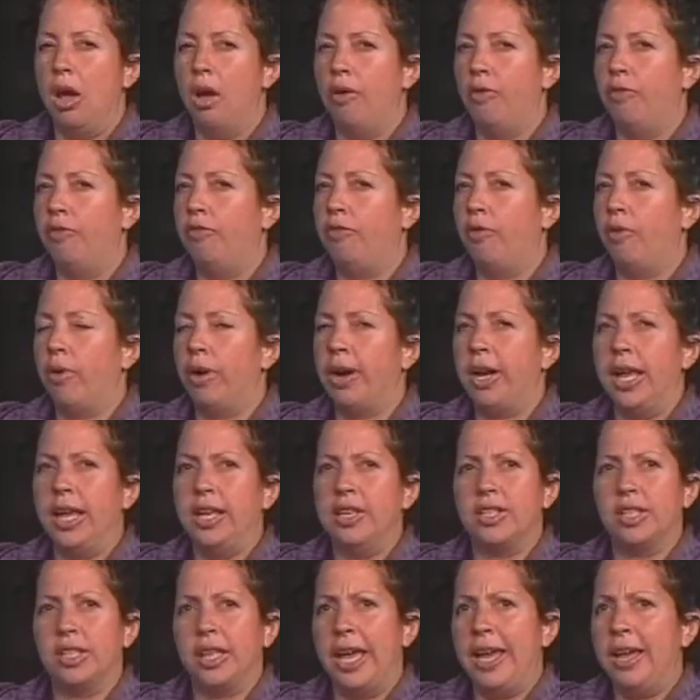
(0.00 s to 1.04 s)
4
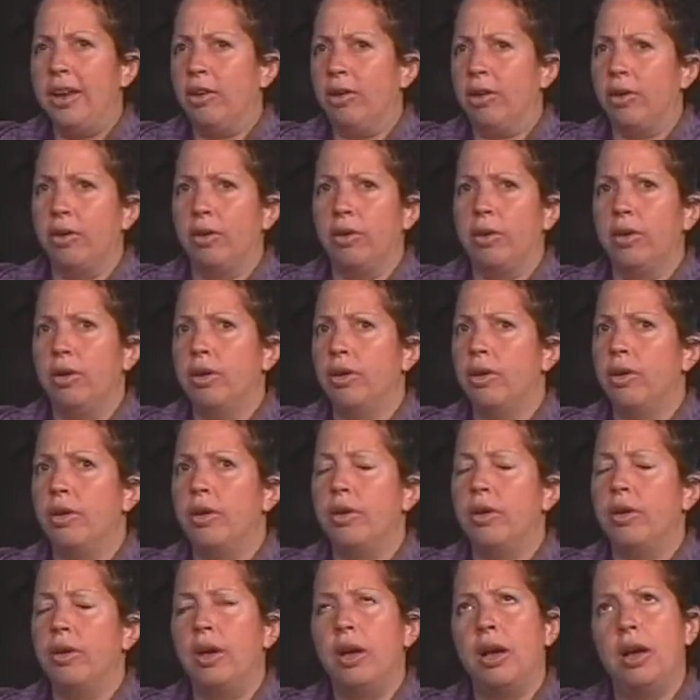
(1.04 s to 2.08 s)
days later,
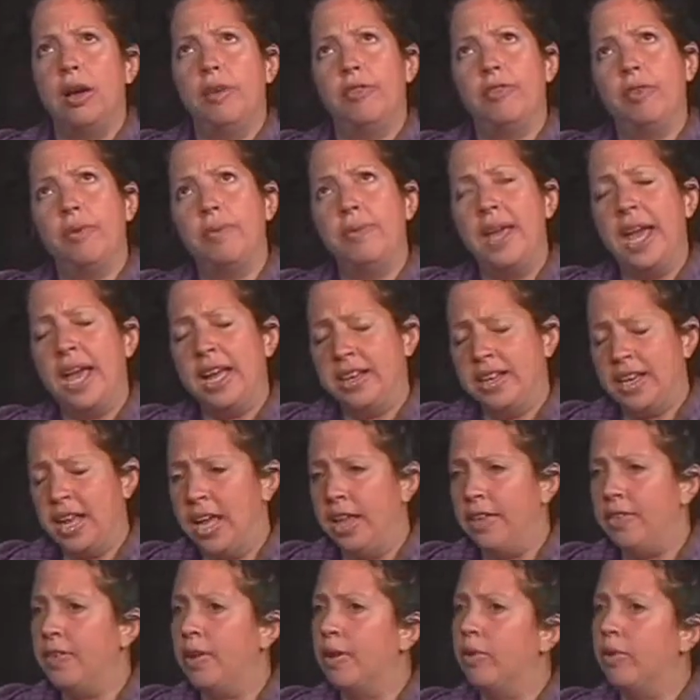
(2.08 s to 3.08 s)
from that date,